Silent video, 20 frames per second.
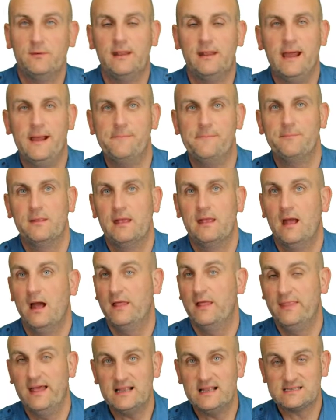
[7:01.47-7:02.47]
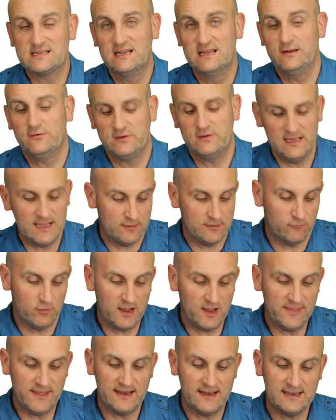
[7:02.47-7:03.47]
with that? And that's literally it.
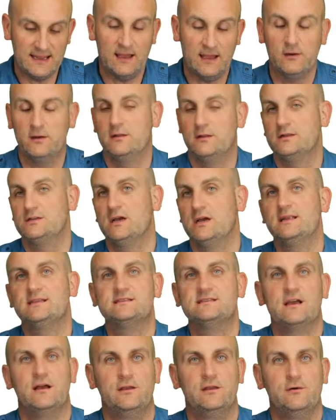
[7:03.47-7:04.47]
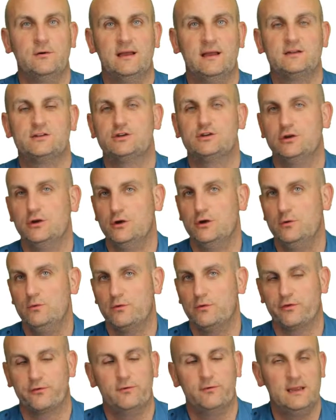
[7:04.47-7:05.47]
Write that down and the chances are you'll get
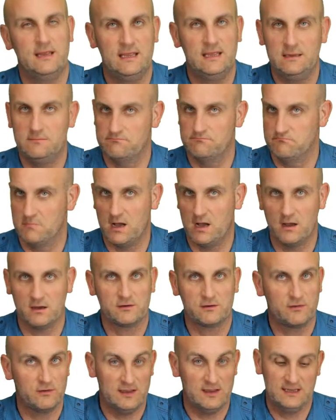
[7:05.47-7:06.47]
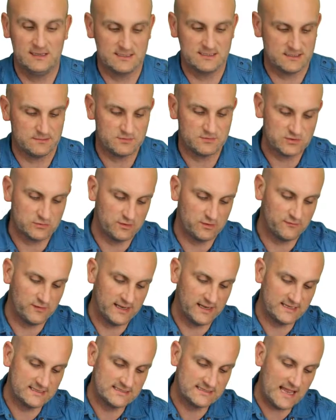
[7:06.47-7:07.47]
2-3 marks in some sort of an
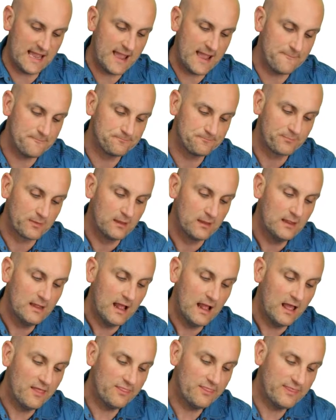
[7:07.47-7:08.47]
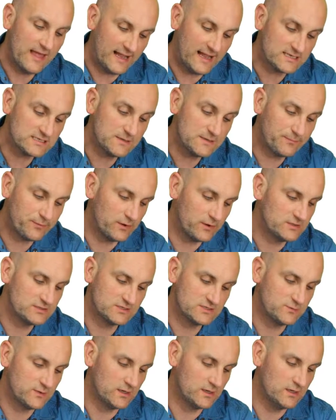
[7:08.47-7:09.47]
exam. And that's the
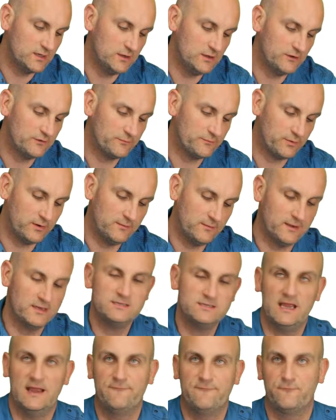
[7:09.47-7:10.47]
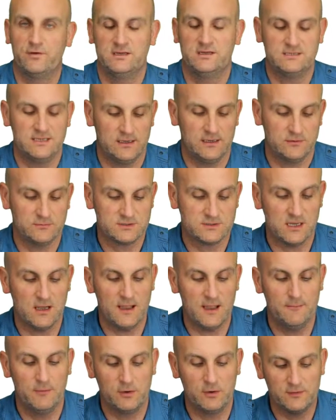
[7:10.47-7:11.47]
process we're going to use pretty much every single
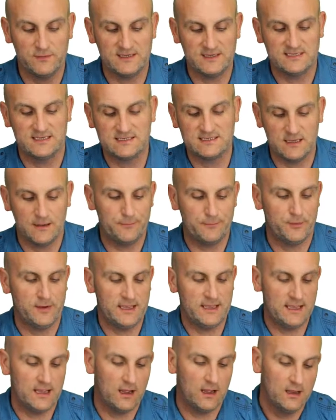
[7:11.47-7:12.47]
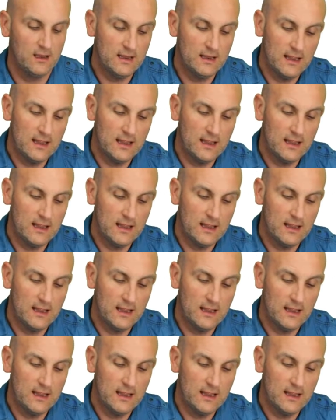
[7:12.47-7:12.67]
time. Look at this example here.